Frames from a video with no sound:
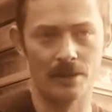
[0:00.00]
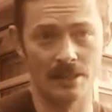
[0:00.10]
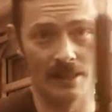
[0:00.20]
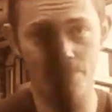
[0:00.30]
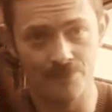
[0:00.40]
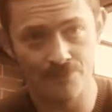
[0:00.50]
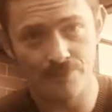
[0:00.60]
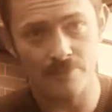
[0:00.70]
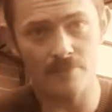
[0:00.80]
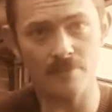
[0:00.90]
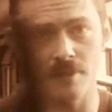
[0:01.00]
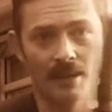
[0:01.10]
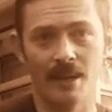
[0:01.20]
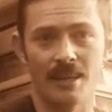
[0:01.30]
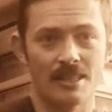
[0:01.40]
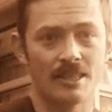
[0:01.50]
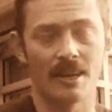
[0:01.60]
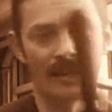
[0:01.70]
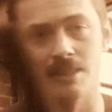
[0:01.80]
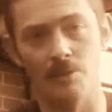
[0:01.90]
easy, okay, I just
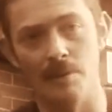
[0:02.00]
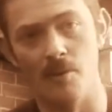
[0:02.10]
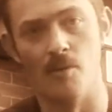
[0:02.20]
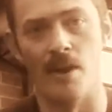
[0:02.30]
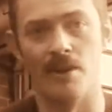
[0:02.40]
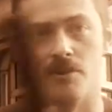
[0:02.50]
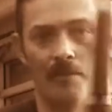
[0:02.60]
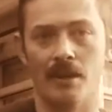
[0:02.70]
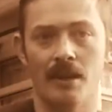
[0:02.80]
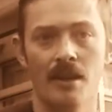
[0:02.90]
chuck a little bit more weight on, but